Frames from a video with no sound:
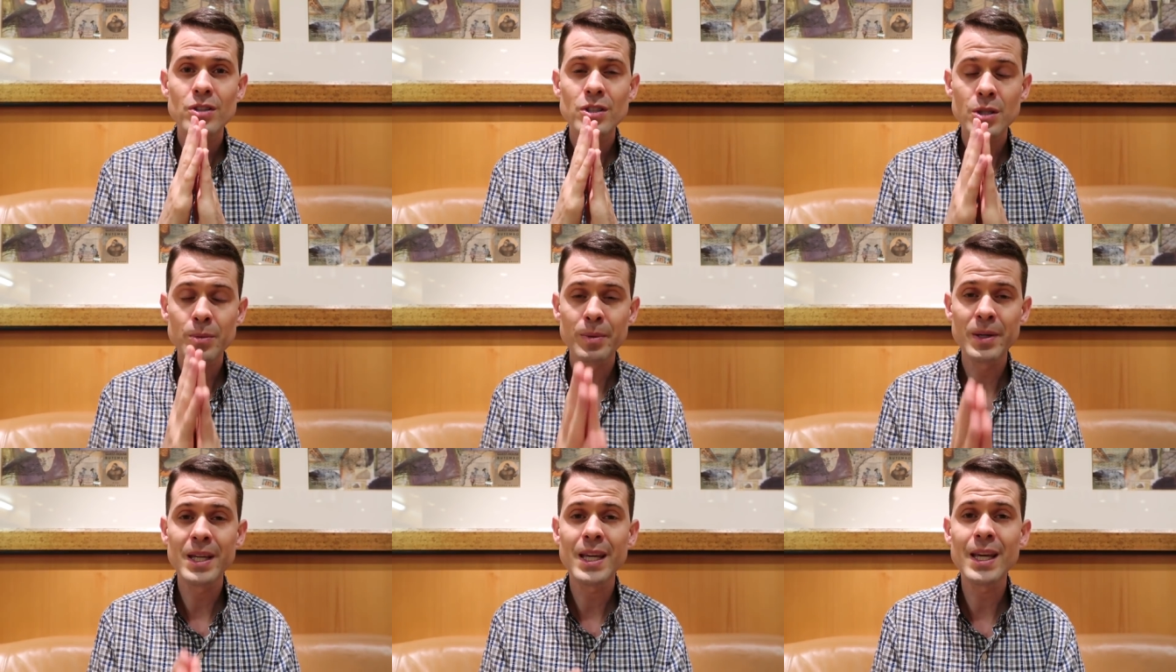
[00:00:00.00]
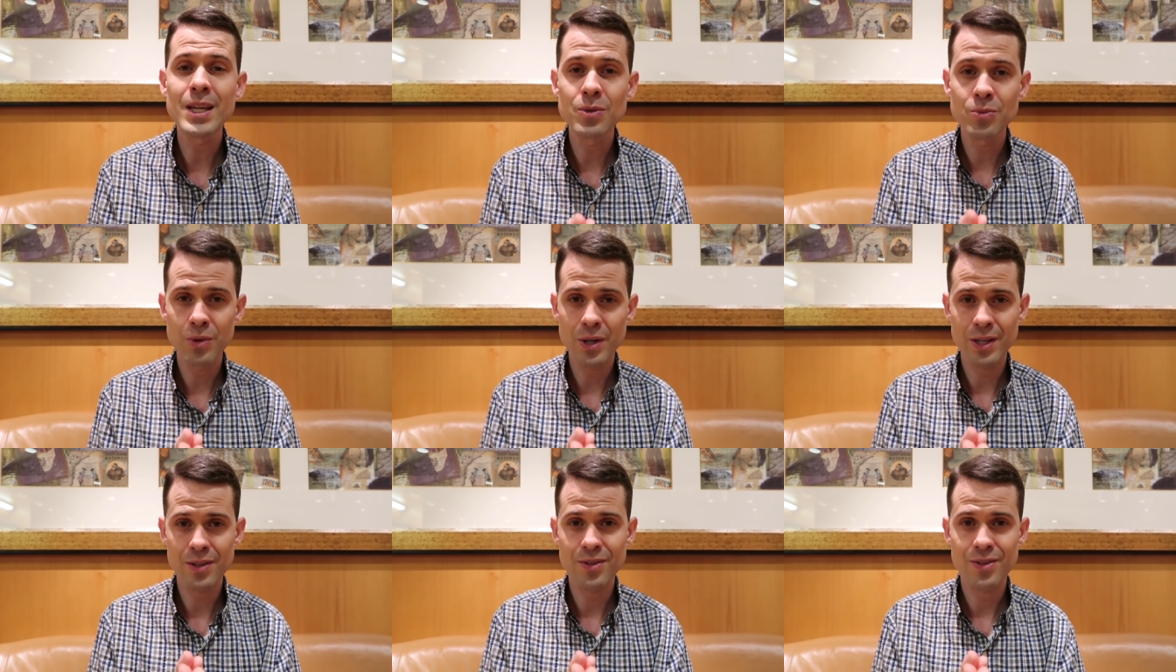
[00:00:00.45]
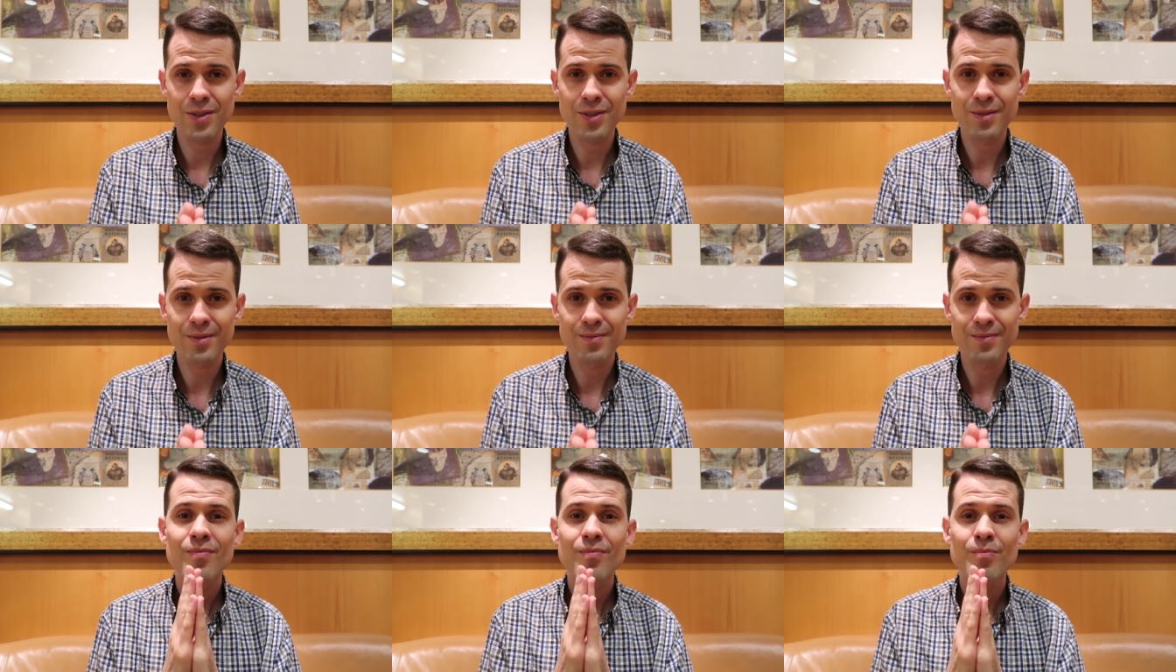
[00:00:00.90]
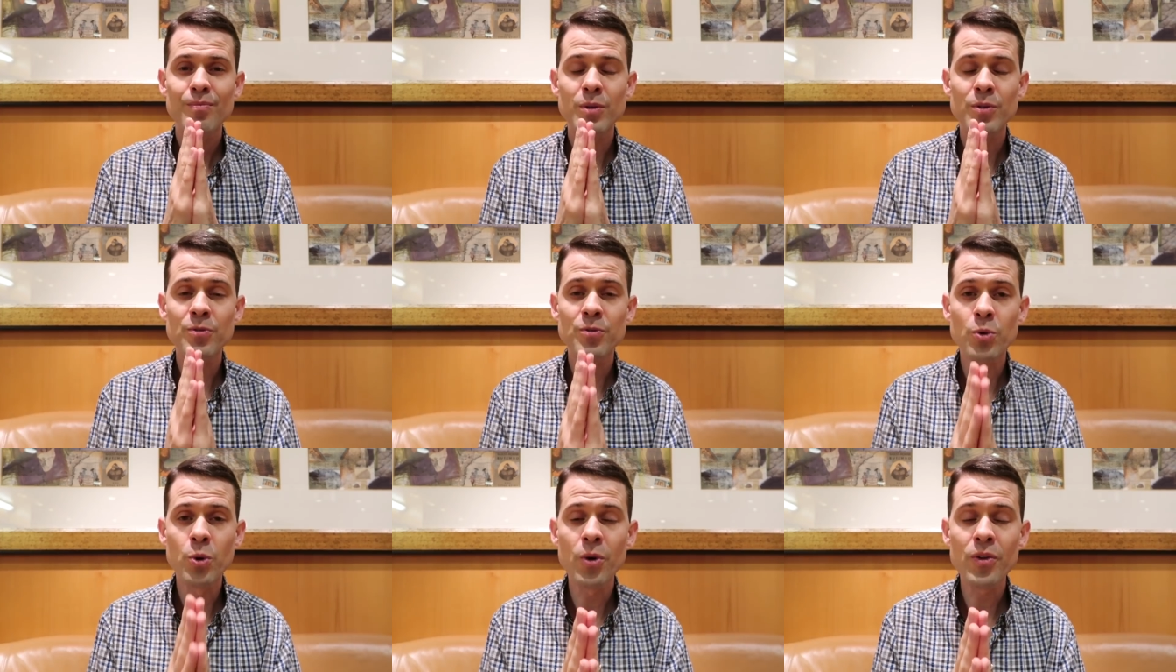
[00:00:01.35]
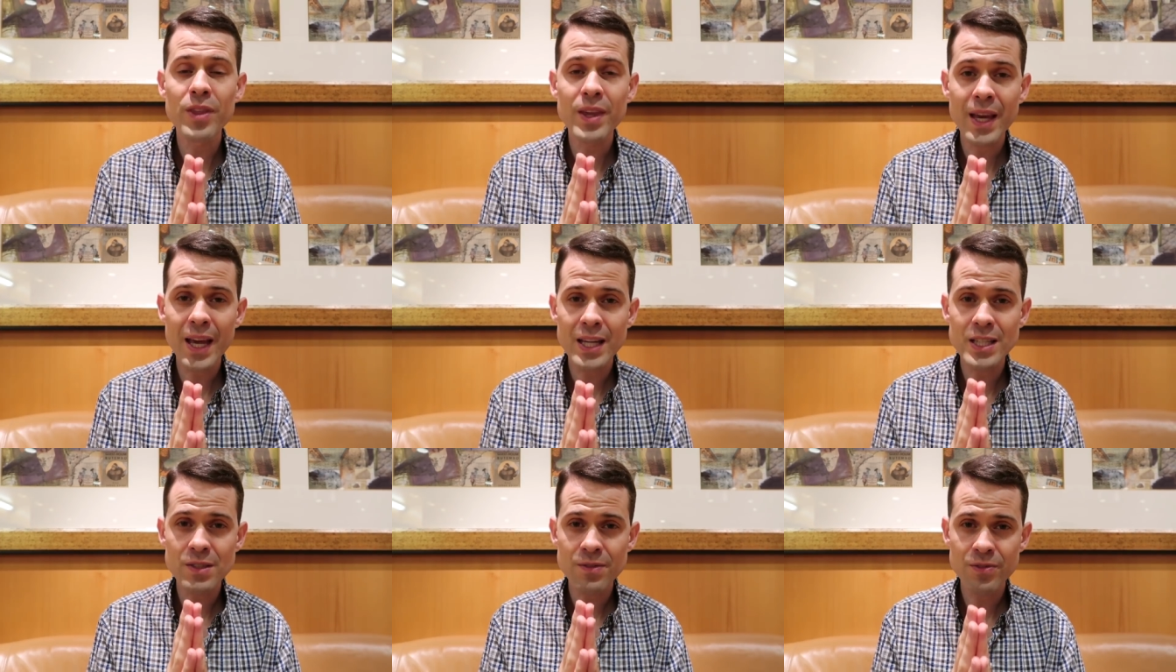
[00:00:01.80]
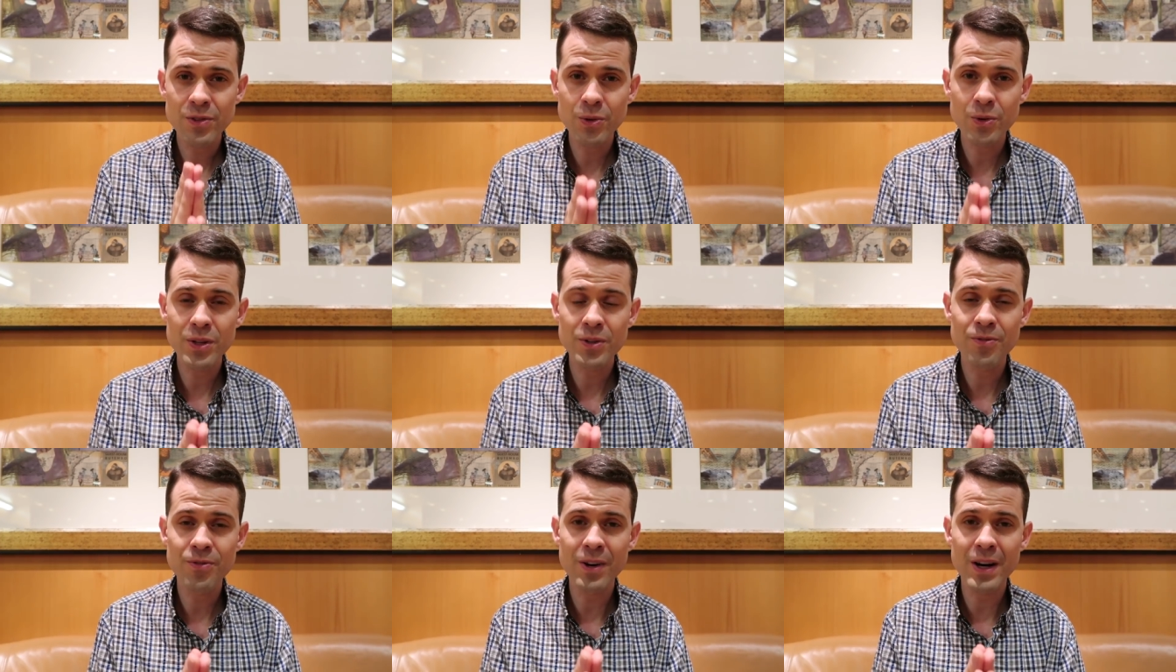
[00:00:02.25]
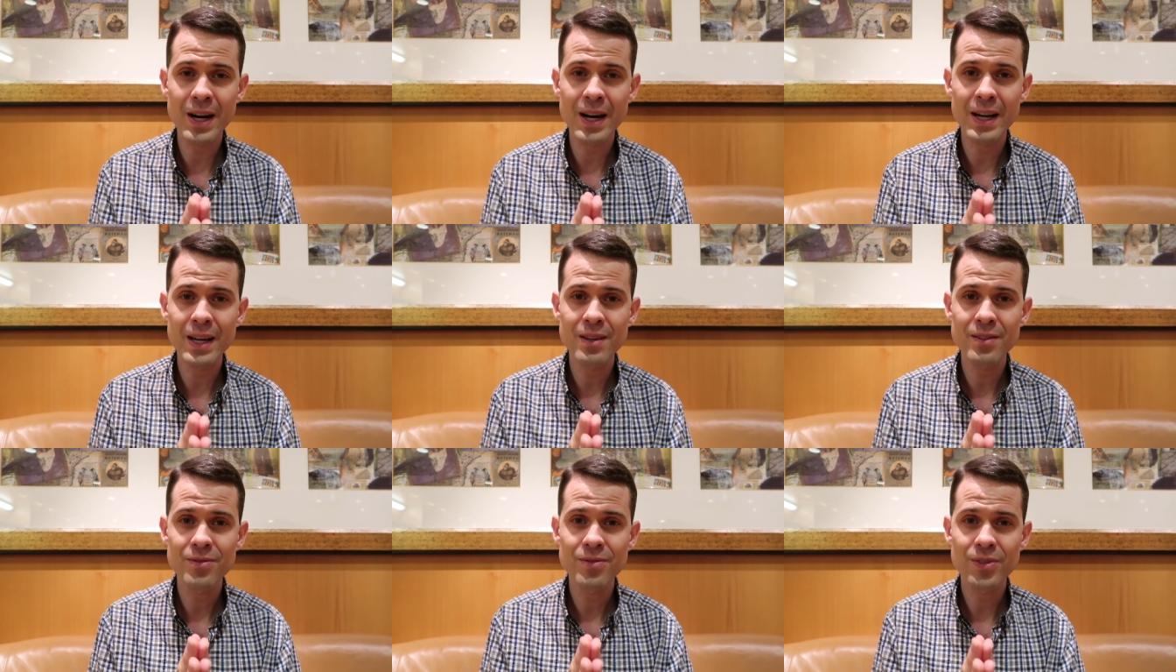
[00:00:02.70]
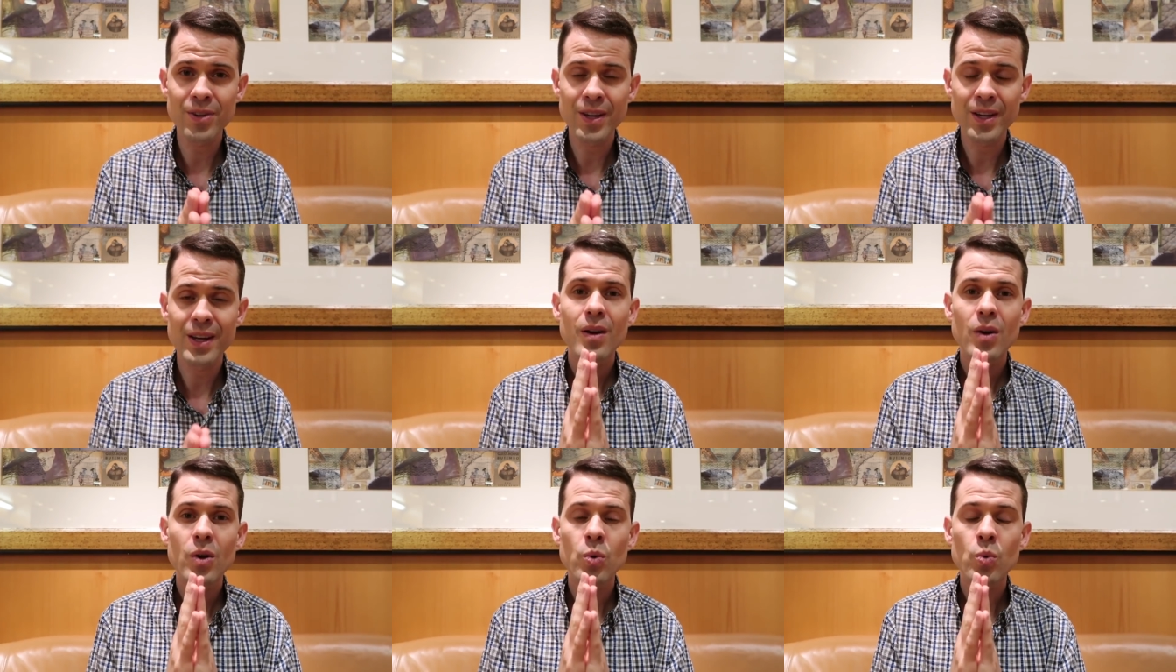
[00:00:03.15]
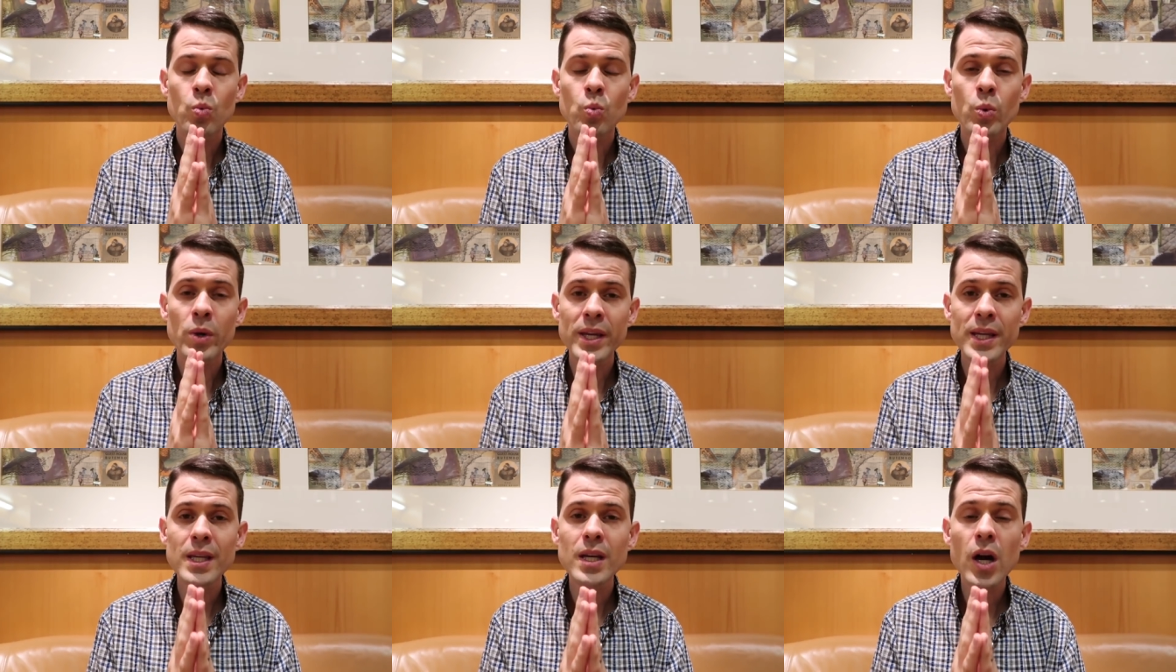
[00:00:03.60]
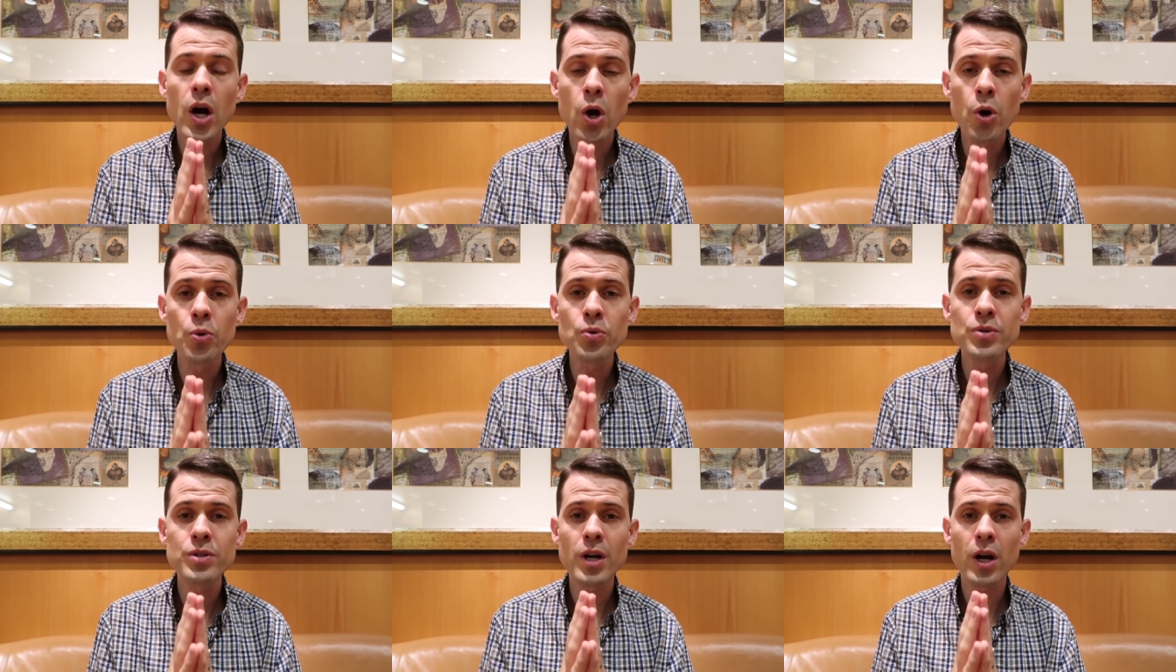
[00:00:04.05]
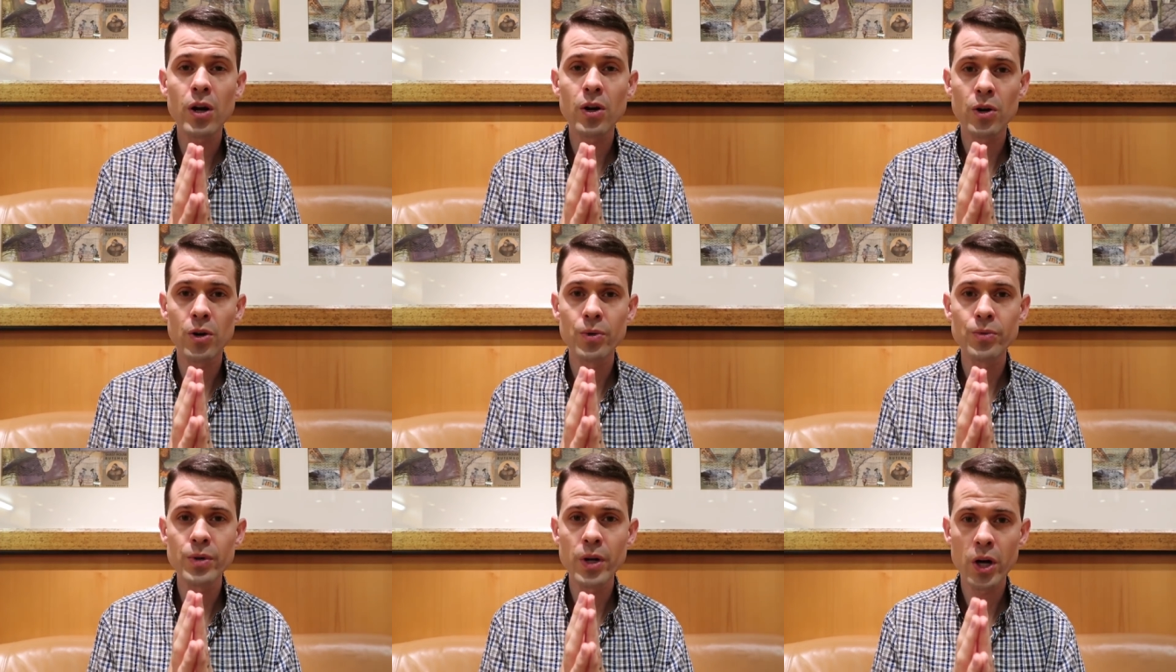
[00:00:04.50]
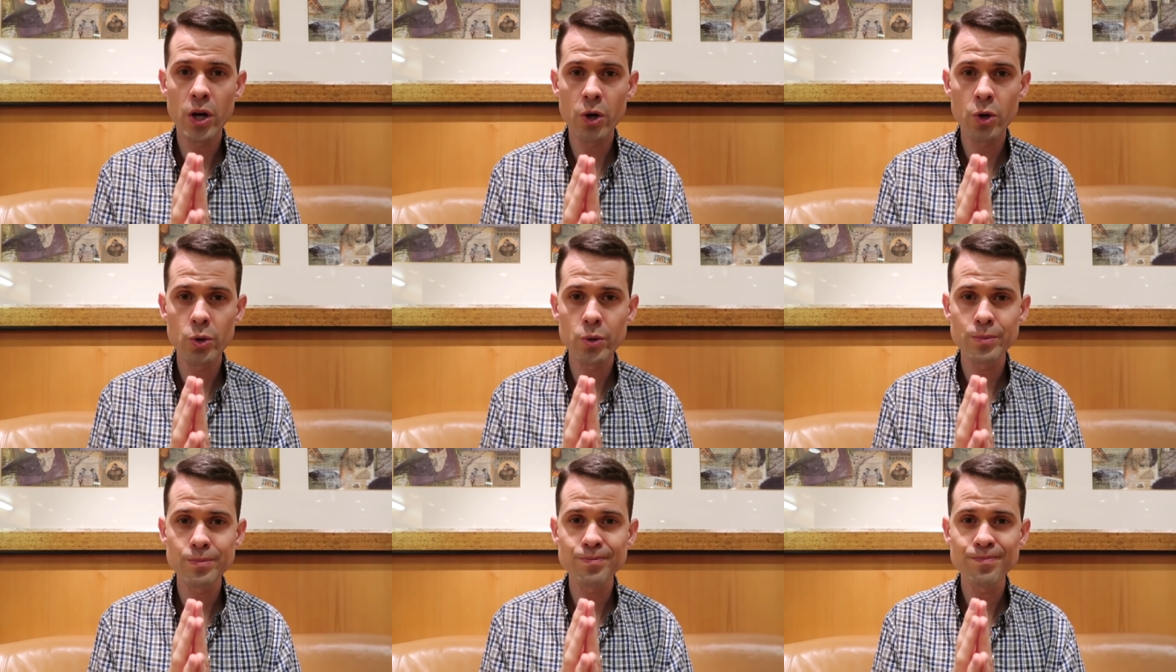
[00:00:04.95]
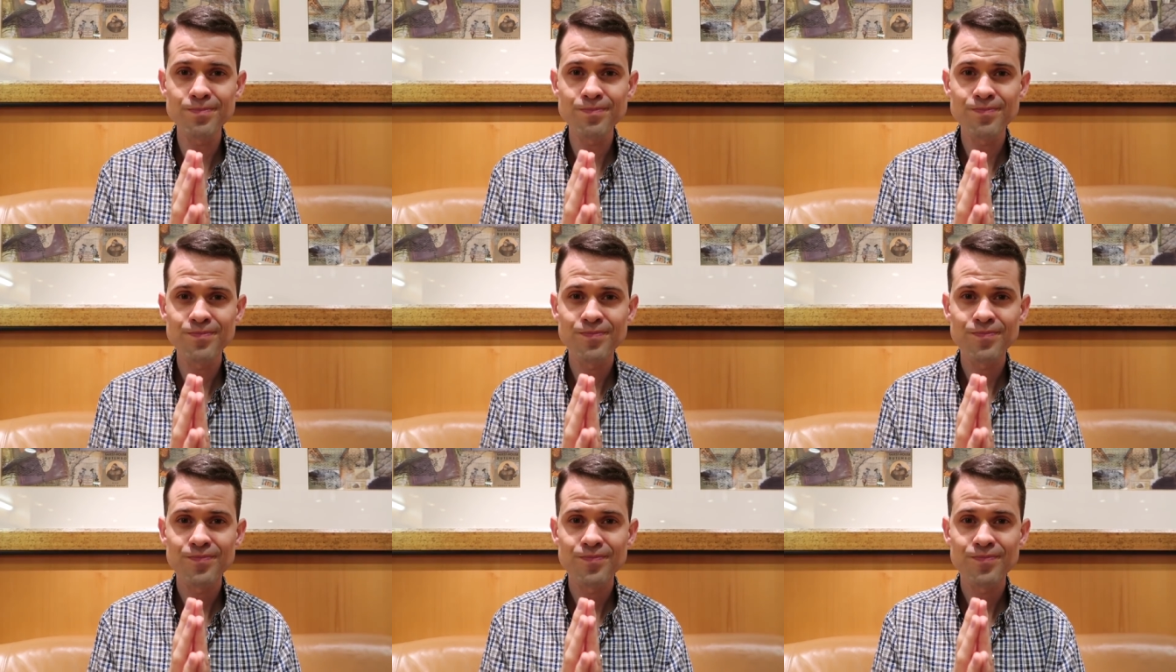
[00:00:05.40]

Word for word: to begin with, before the age of 35, we owned our own home